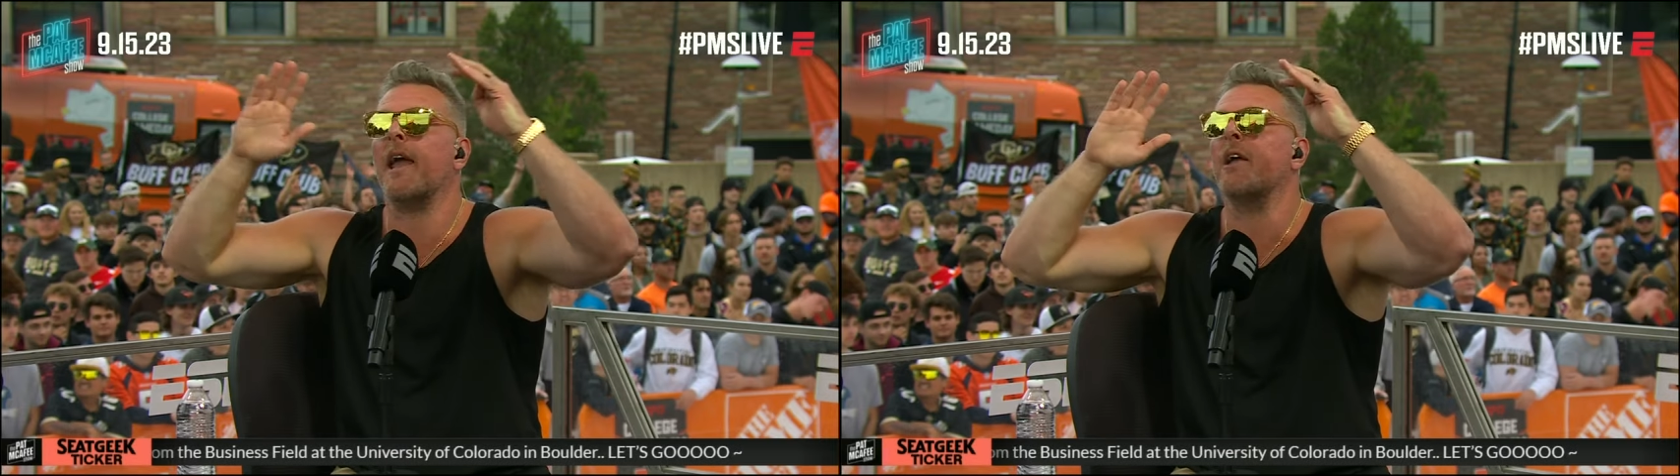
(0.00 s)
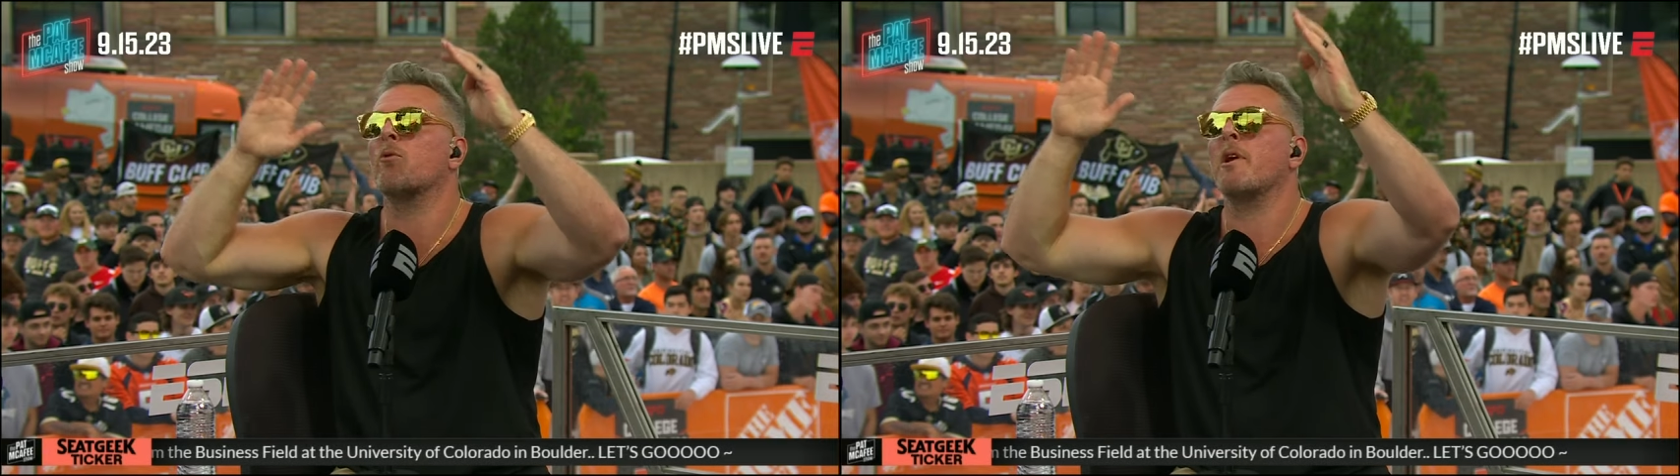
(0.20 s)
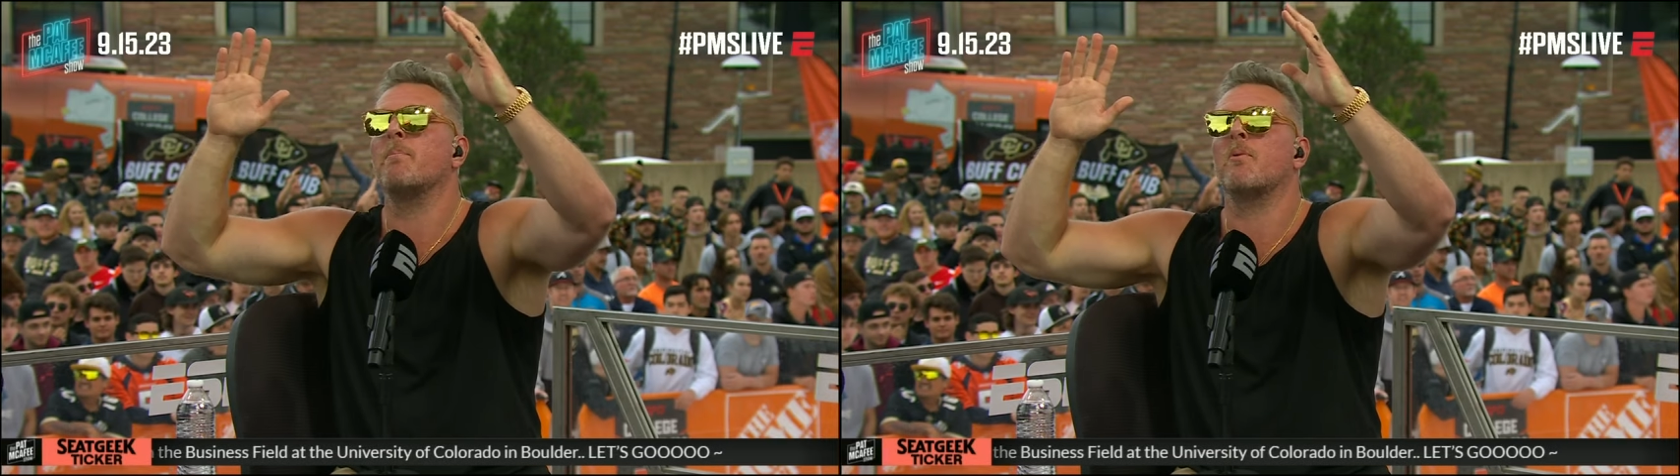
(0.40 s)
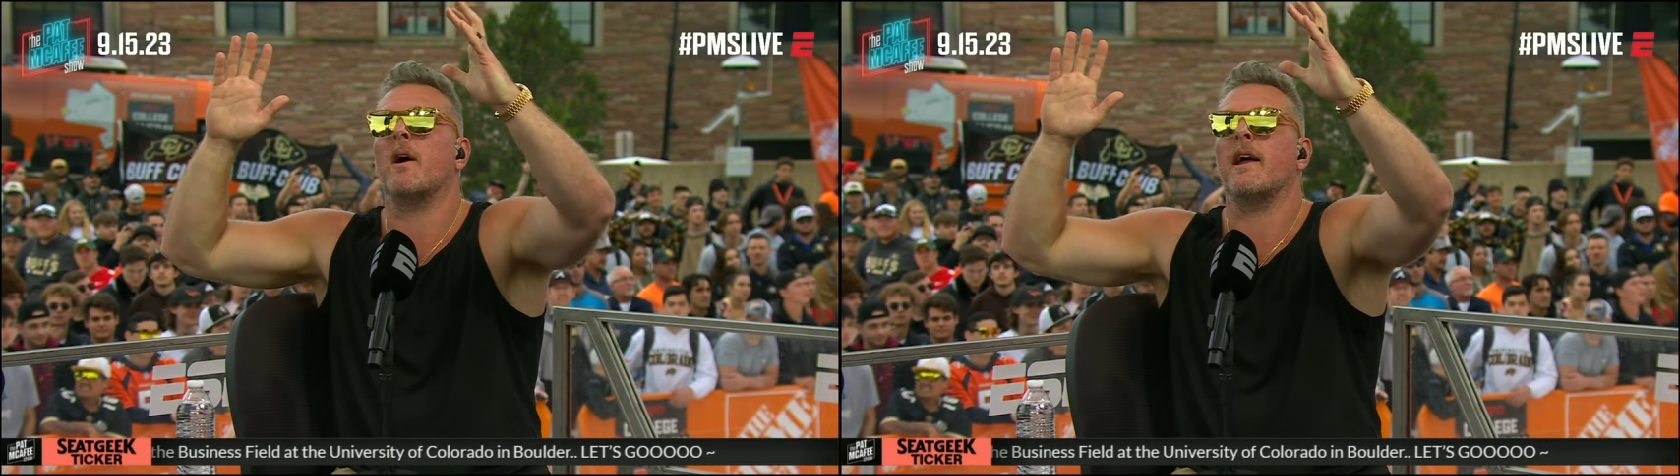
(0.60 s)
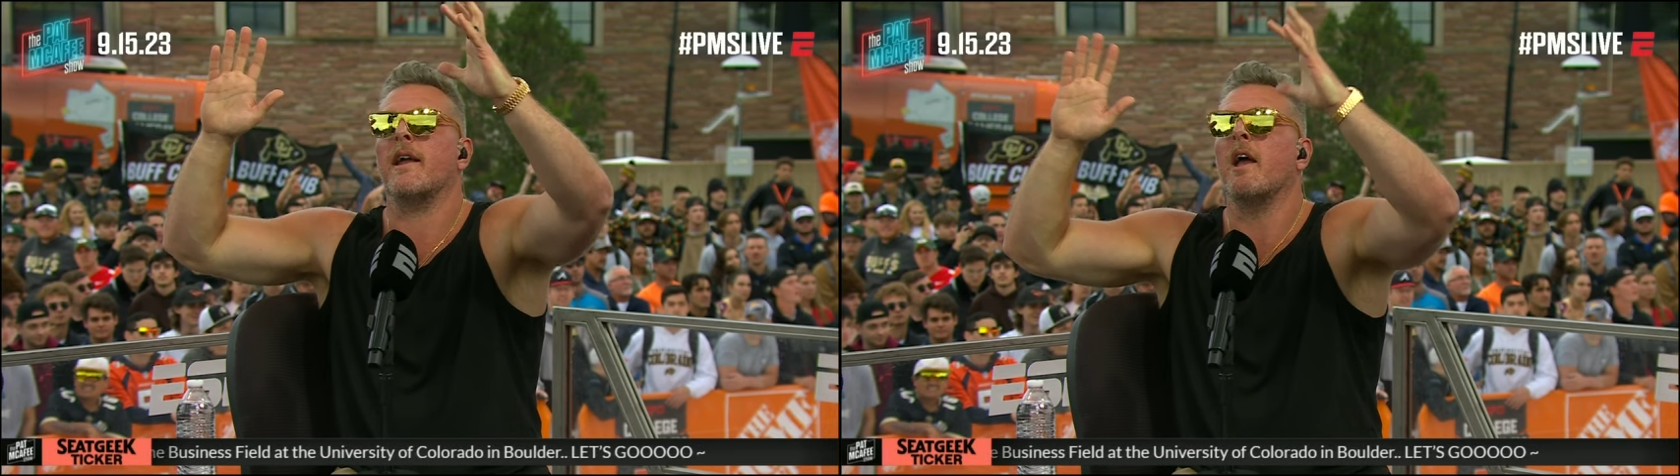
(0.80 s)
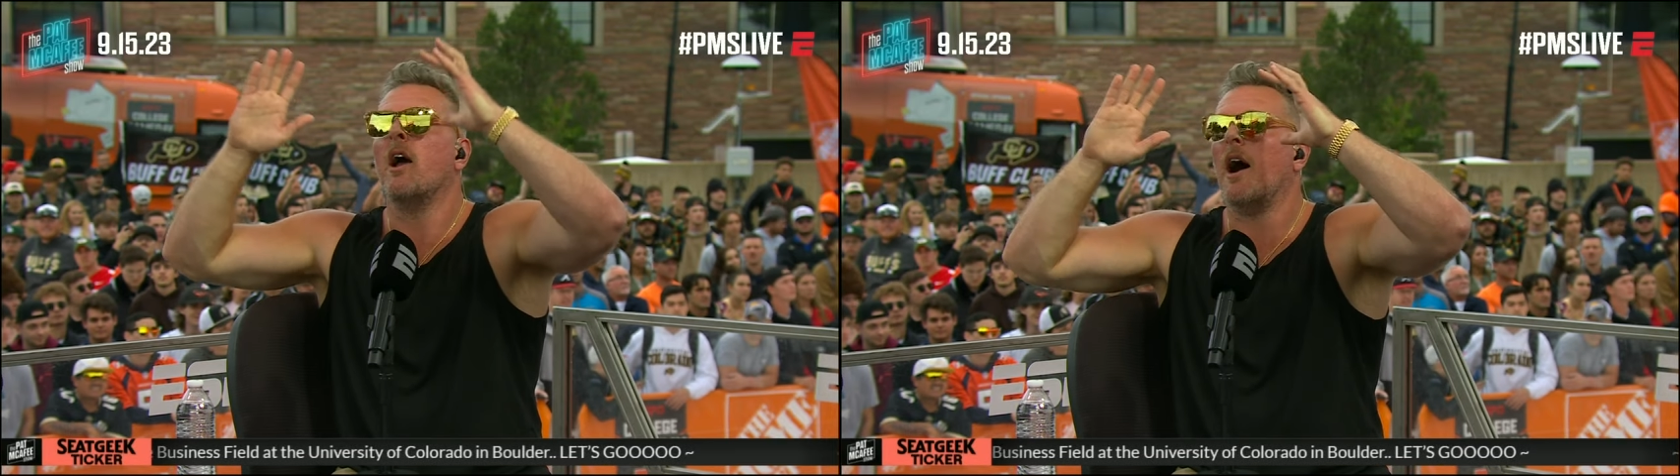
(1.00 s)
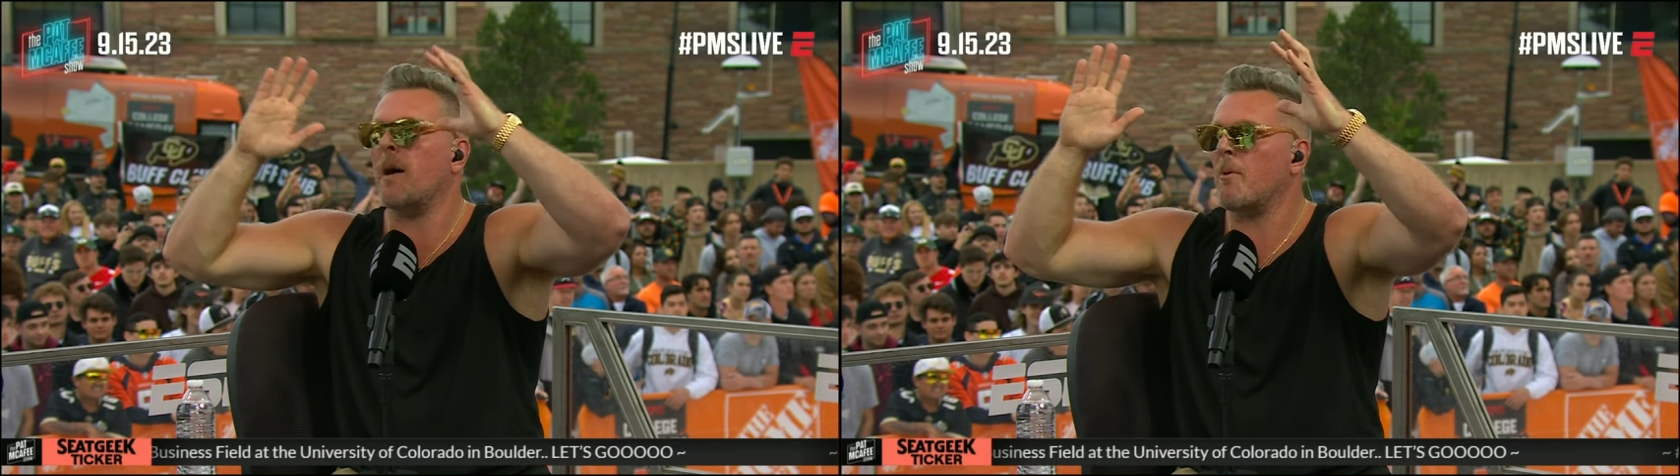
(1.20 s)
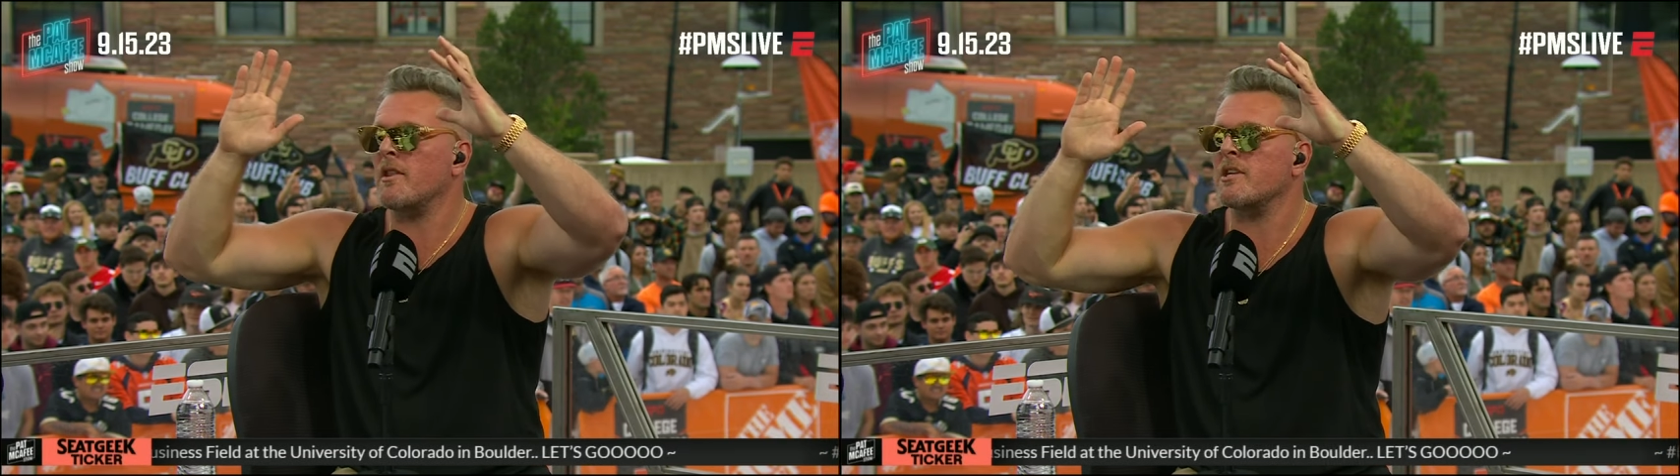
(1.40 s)
a replay
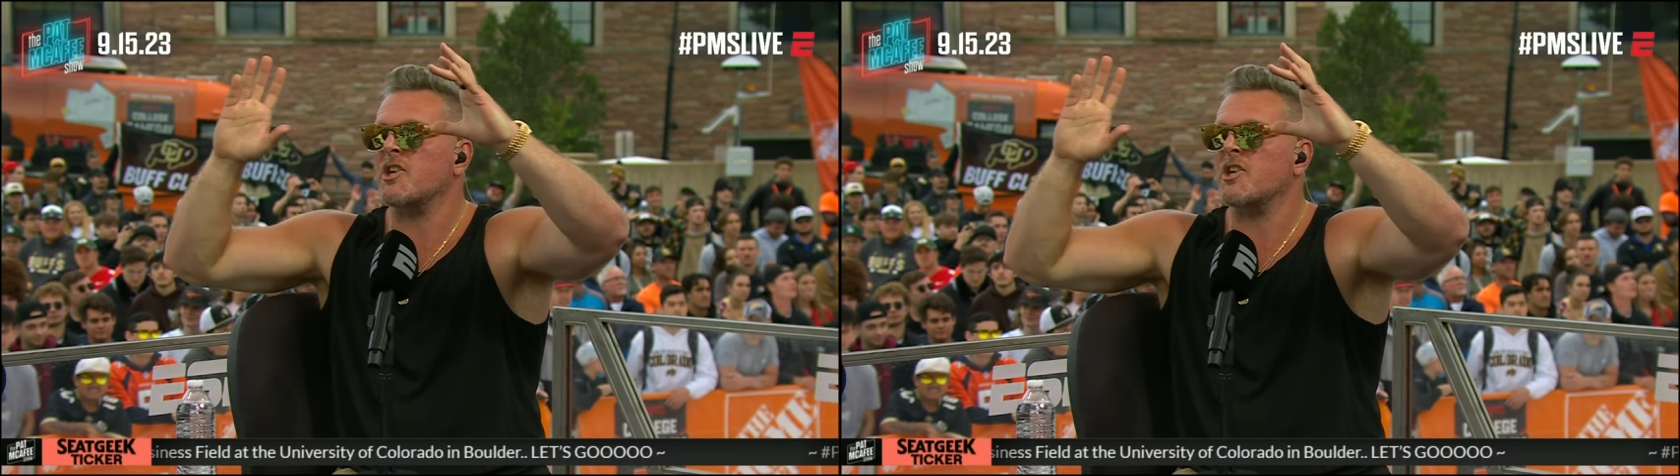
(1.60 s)
up on the